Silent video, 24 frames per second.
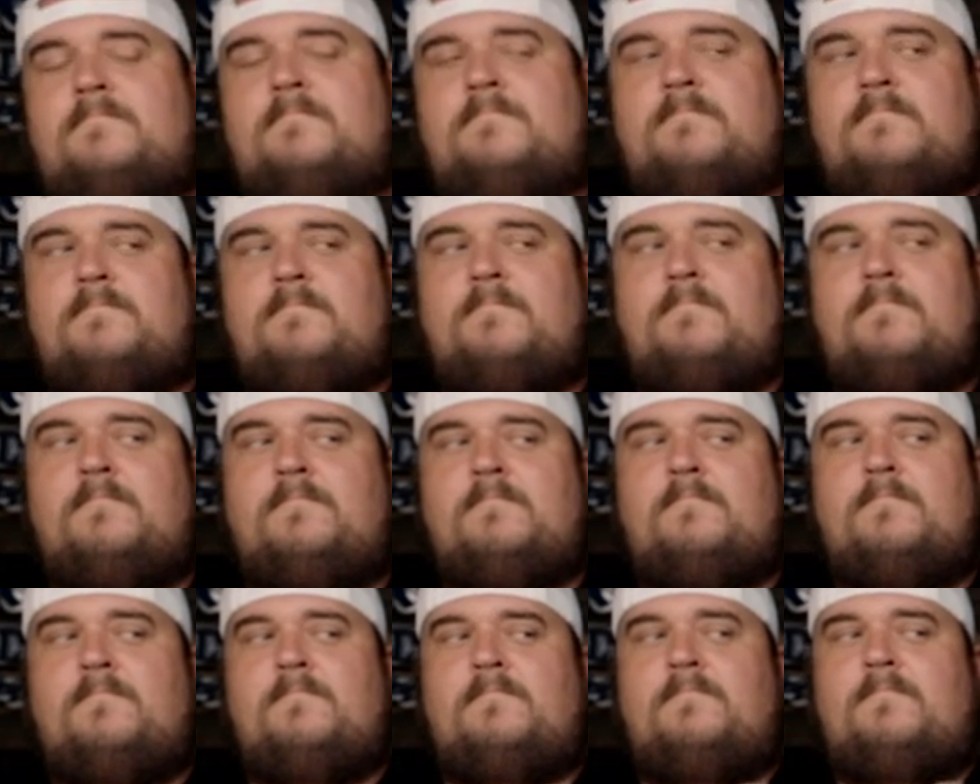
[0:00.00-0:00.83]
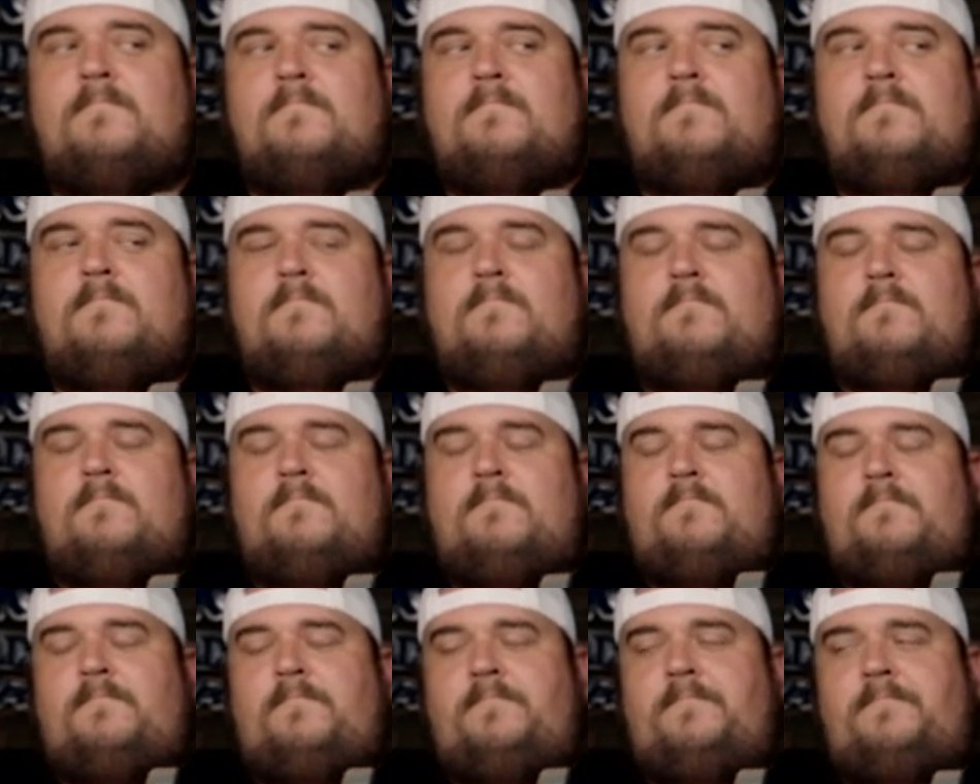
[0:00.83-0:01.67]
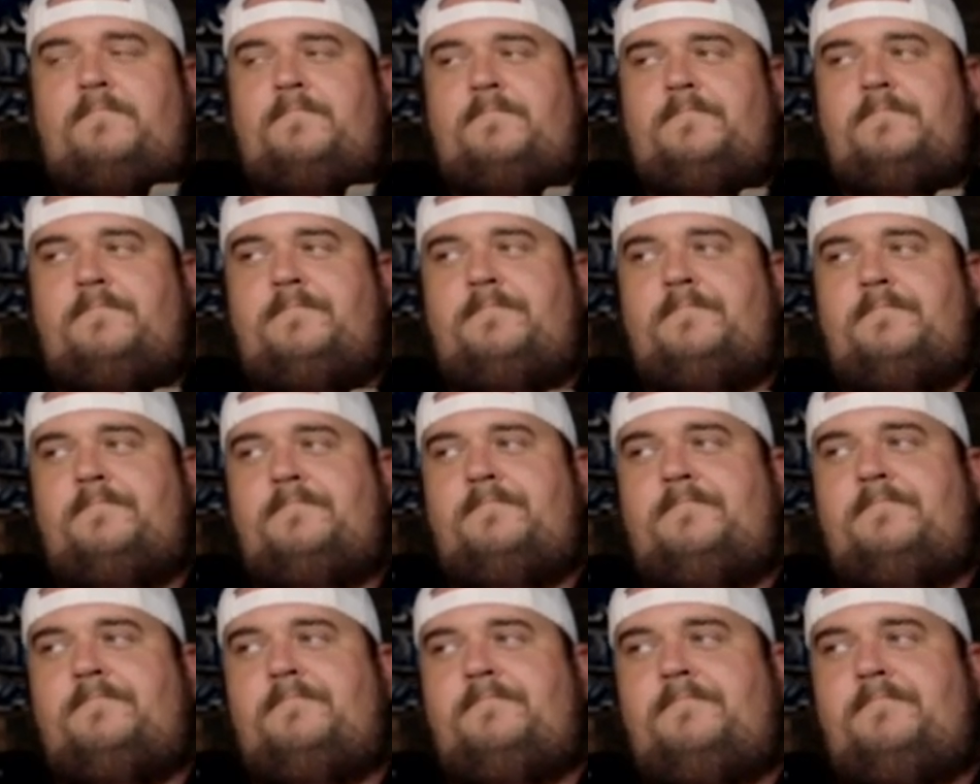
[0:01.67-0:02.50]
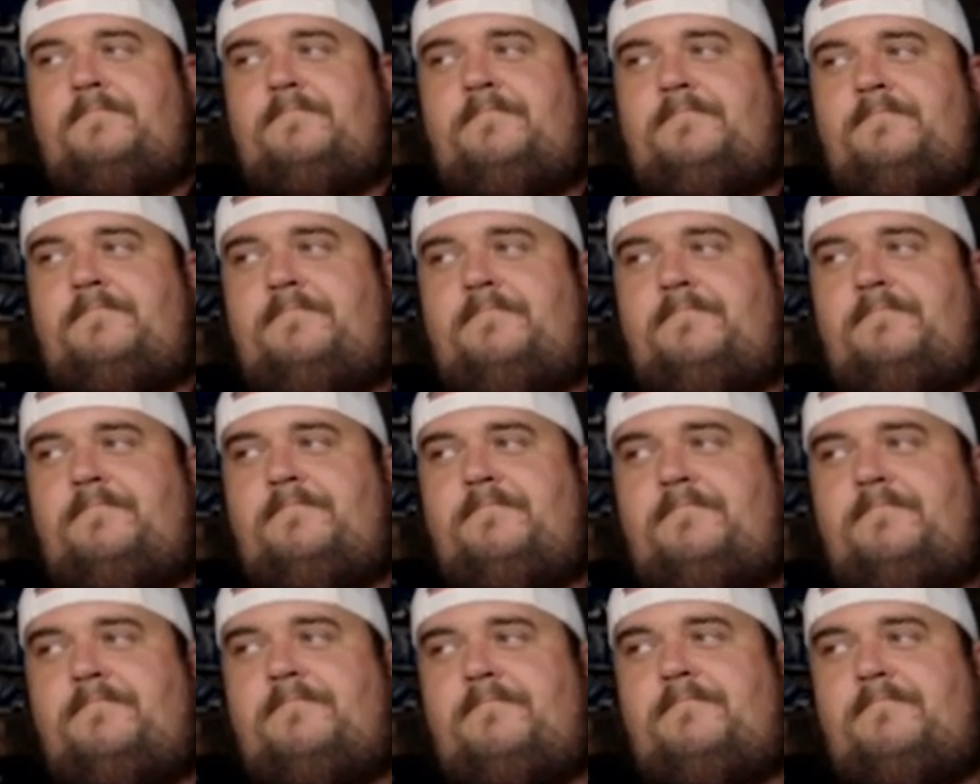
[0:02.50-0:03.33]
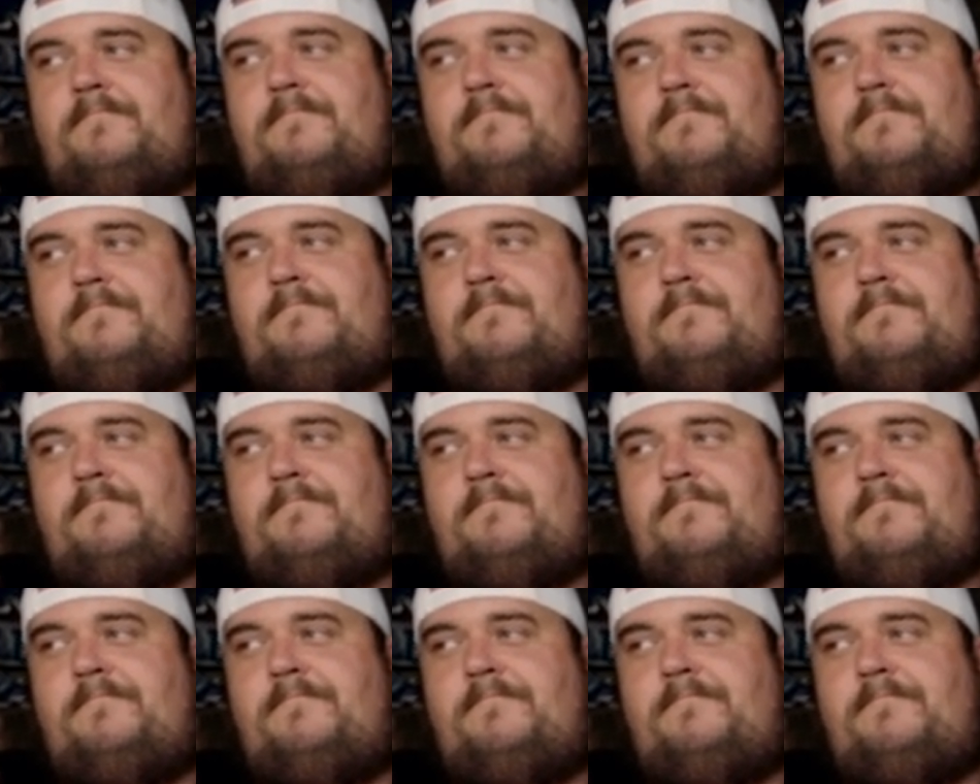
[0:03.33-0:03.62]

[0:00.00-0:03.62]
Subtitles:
Nobody speaks.